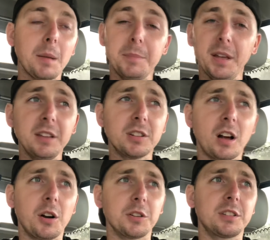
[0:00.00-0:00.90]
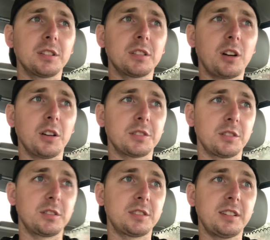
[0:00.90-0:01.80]
Billions of dollars cost
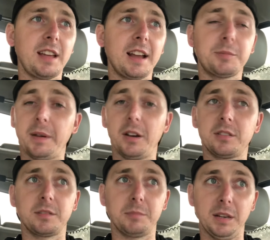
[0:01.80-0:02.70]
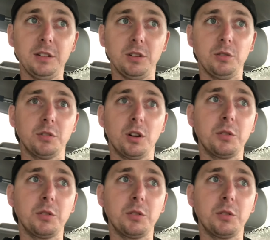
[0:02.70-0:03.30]
us taxpayers, me and you,